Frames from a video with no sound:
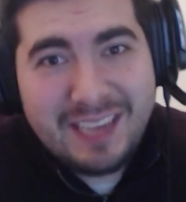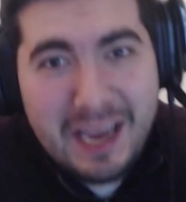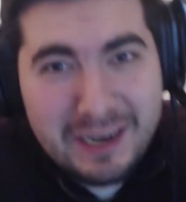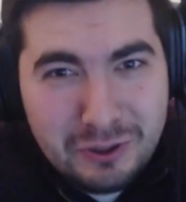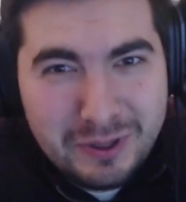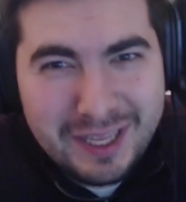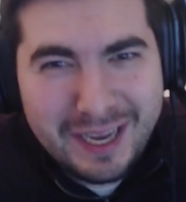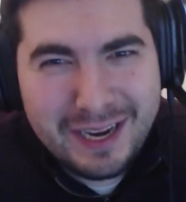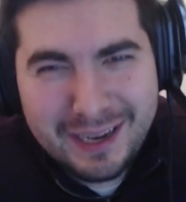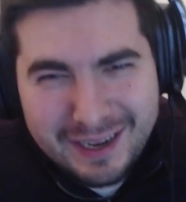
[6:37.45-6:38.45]
Kind of doing
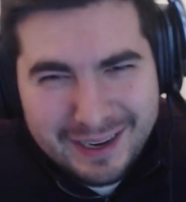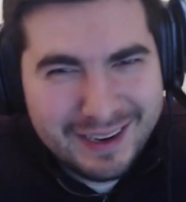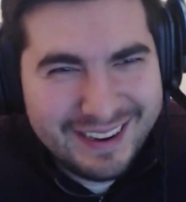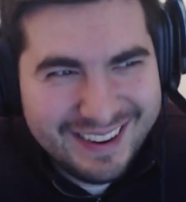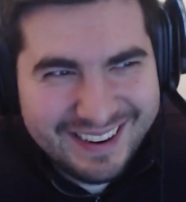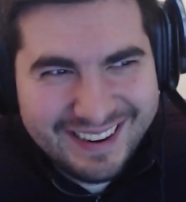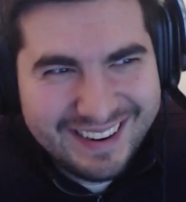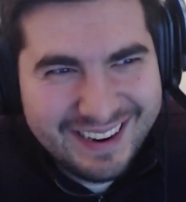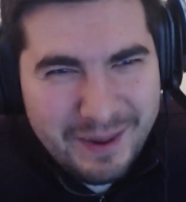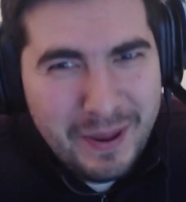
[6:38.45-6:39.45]
like
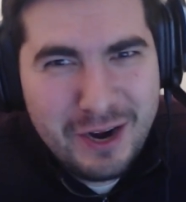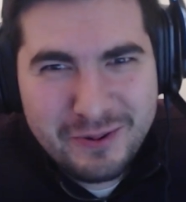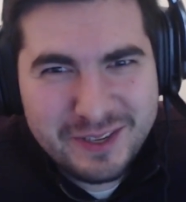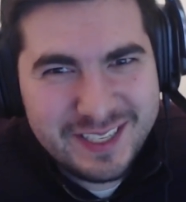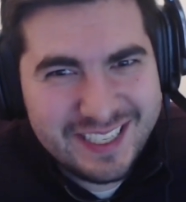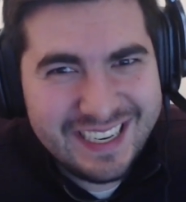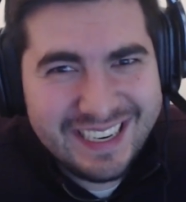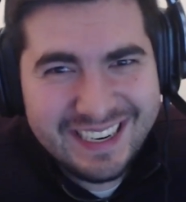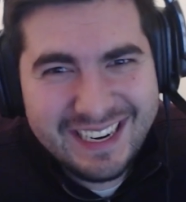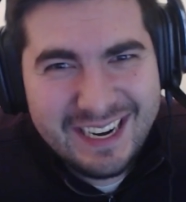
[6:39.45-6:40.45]
a Penguin
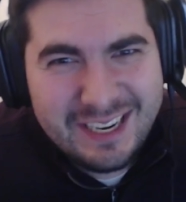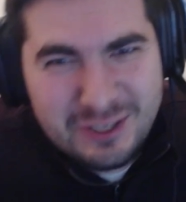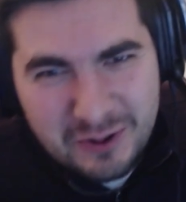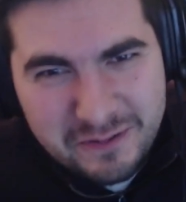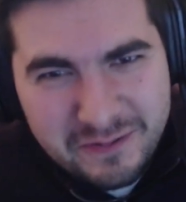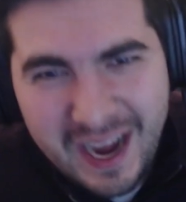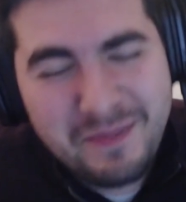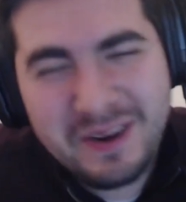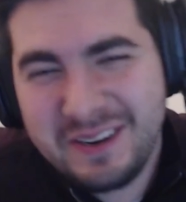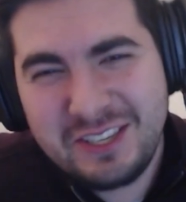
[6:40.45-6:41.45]
Z sort of
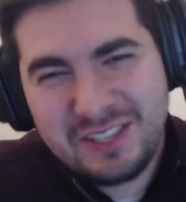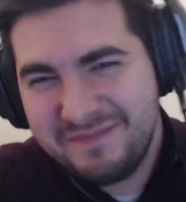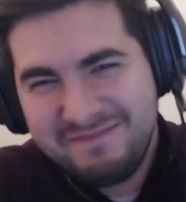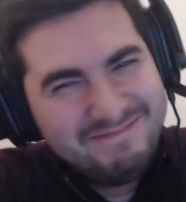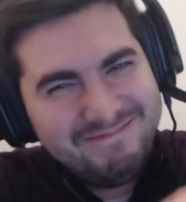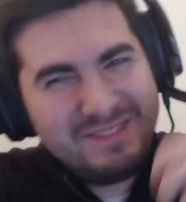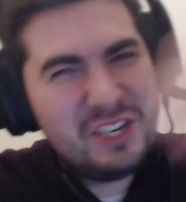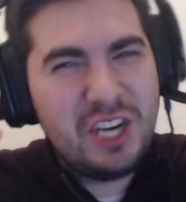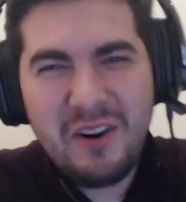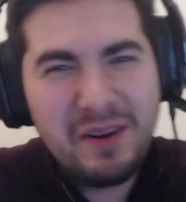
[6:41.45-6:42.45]
vibe here, just
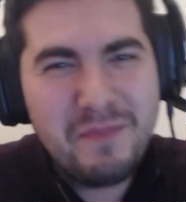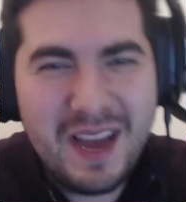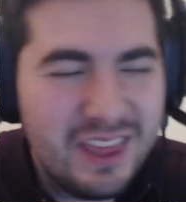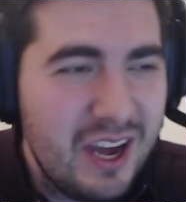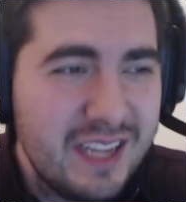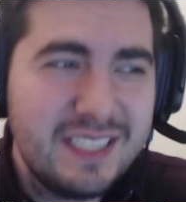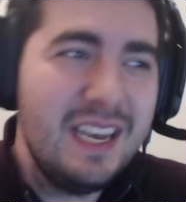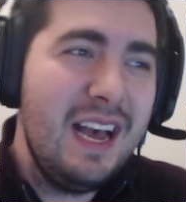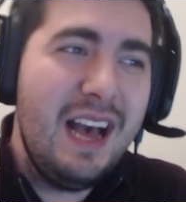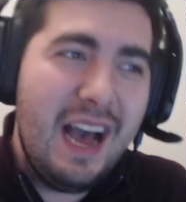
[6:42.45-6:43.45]
sharing my thoughts.
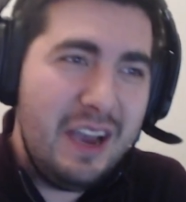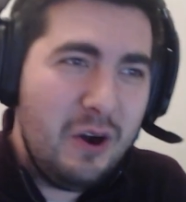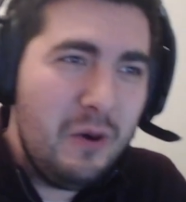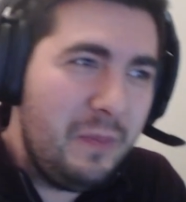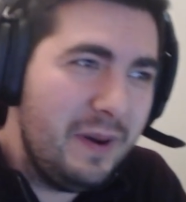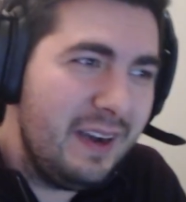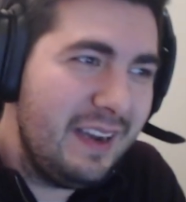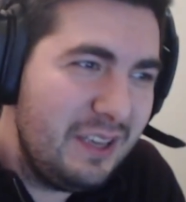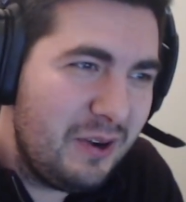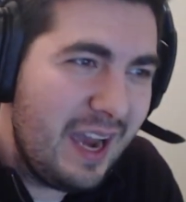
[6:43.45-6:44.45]
I hope
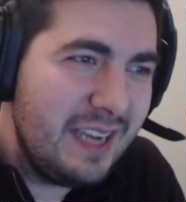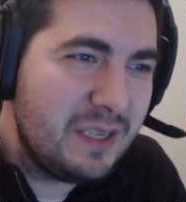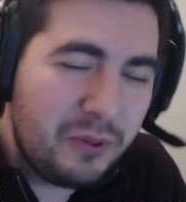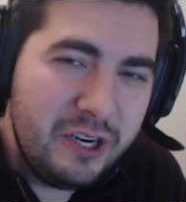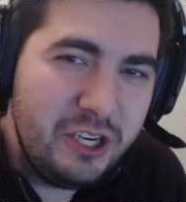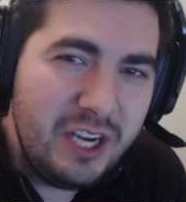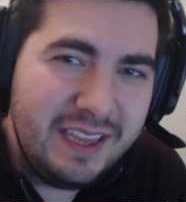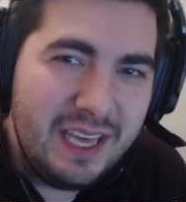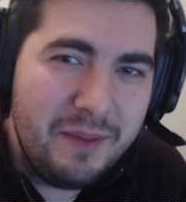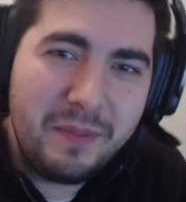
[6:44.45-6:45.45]
you guys
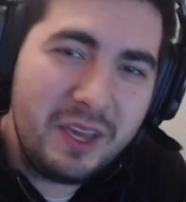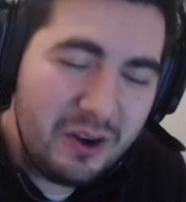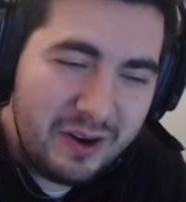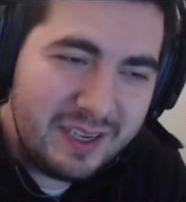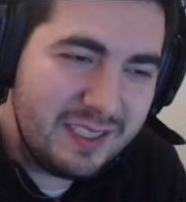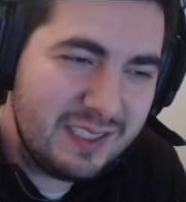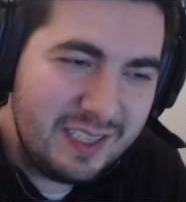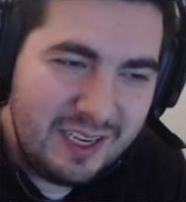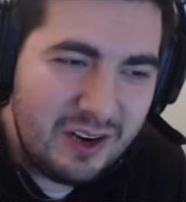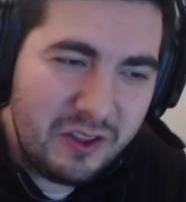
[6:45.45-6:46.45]
appreciate them. I'm curious
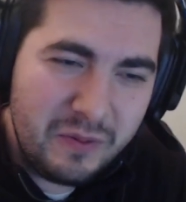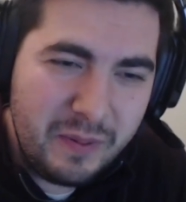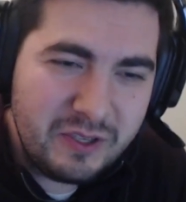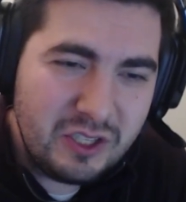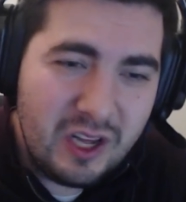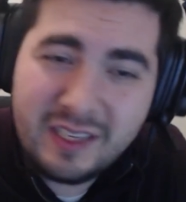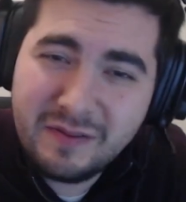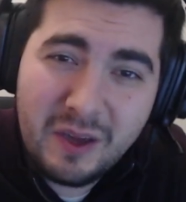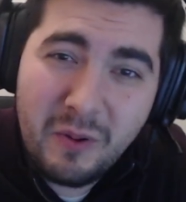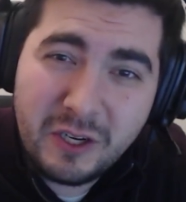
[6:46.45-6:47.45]
to hear other people's thoughts
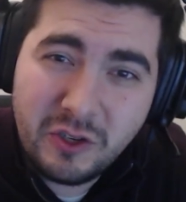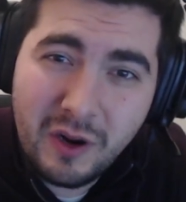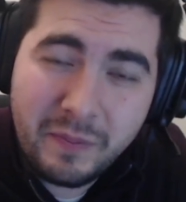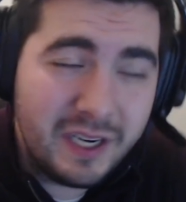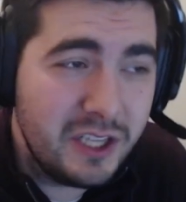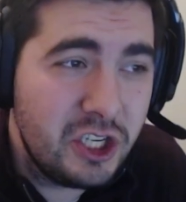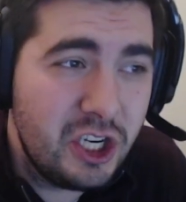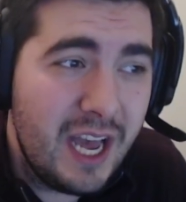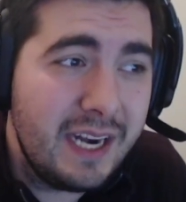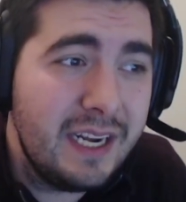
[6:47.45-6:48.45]
if they want to drop it in the
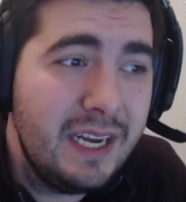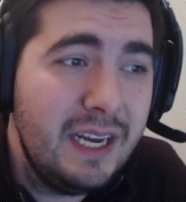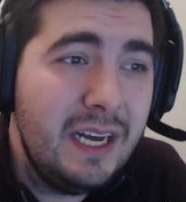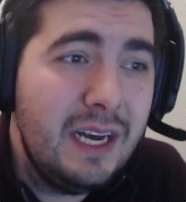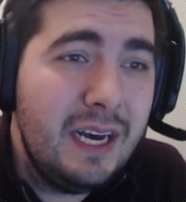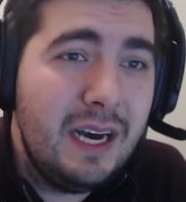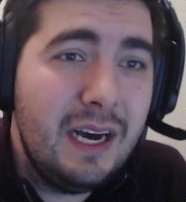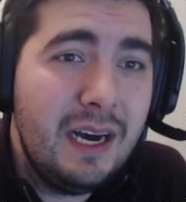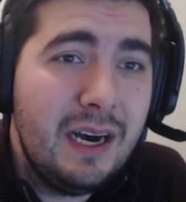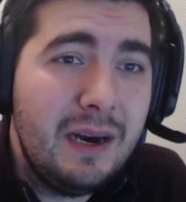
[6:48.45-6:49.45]
chat.
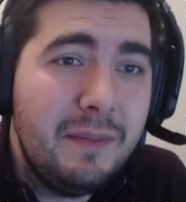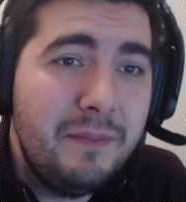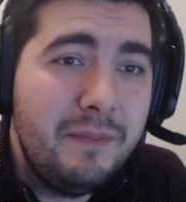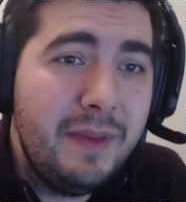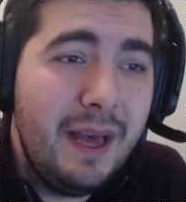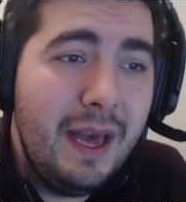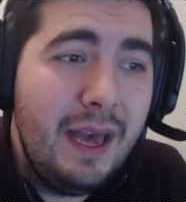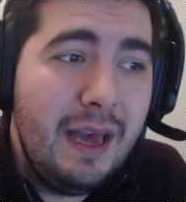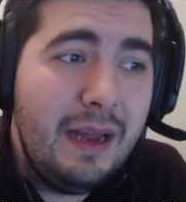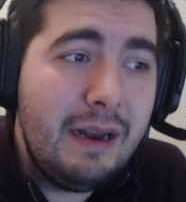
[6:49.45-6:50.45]
And
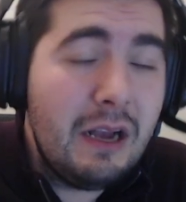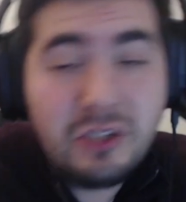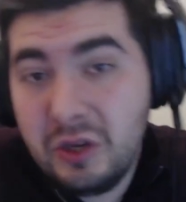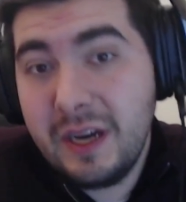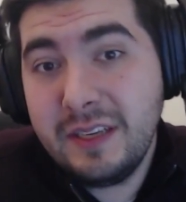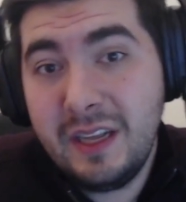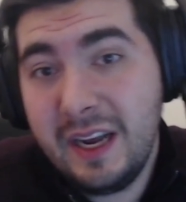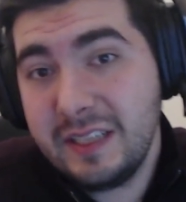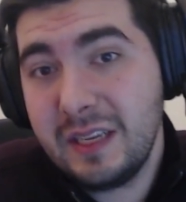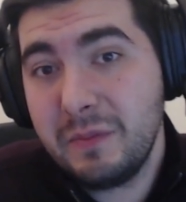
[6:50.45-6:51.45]
I'll see you guys in the
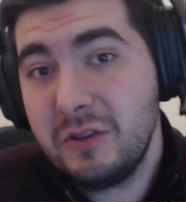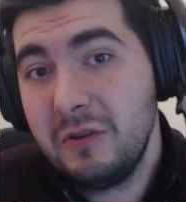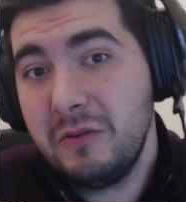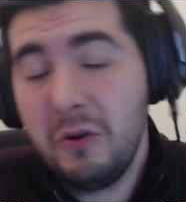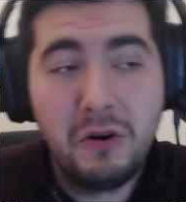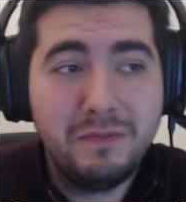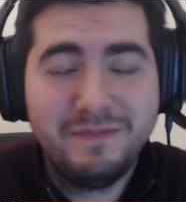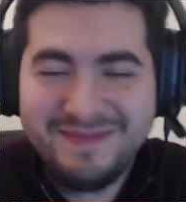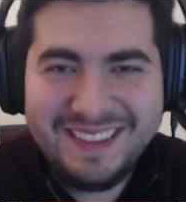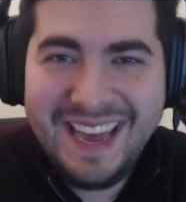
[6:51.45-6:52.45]
next episode or
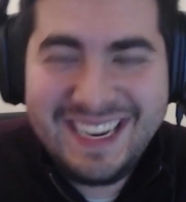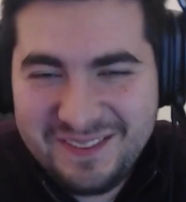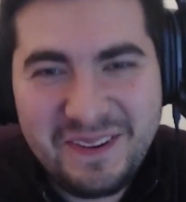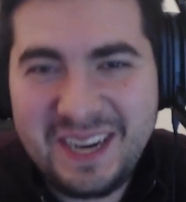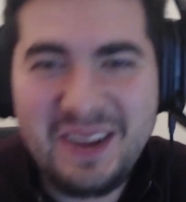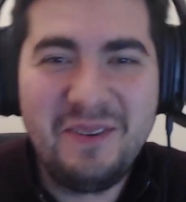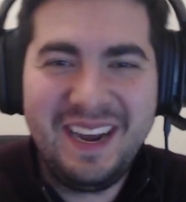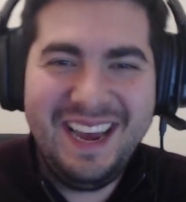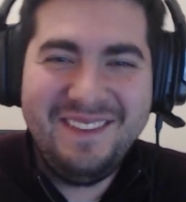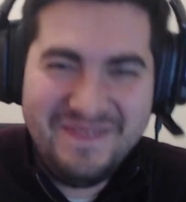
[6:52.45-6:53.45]
next video
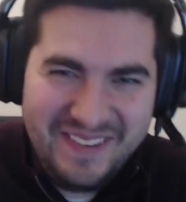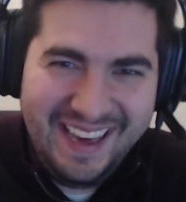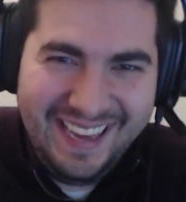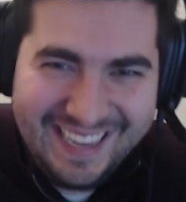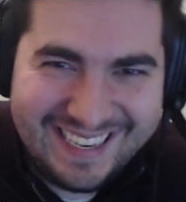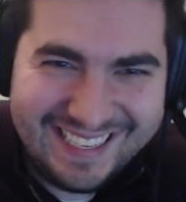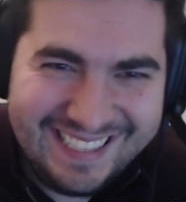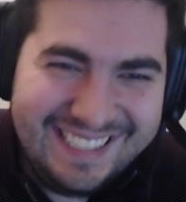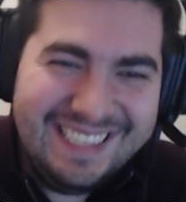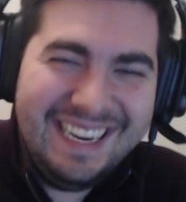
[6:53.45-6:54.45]
that I
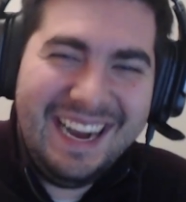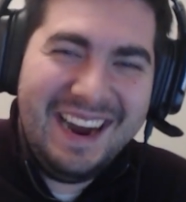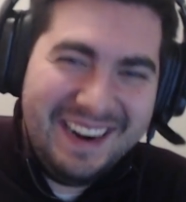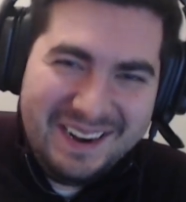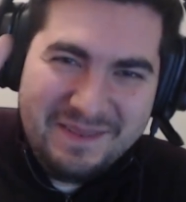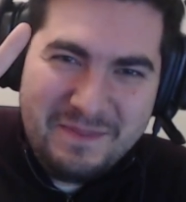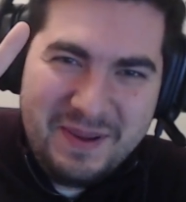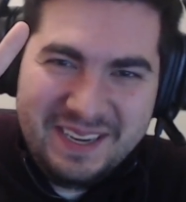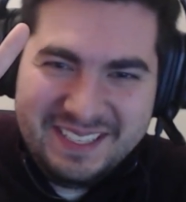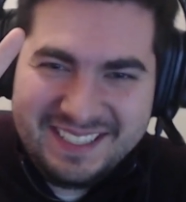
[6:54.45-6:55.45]
make. All right,
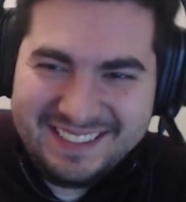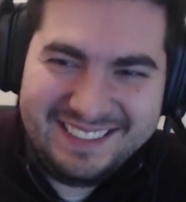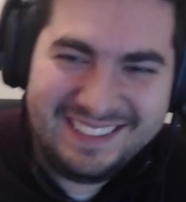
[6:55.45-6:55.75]
peace.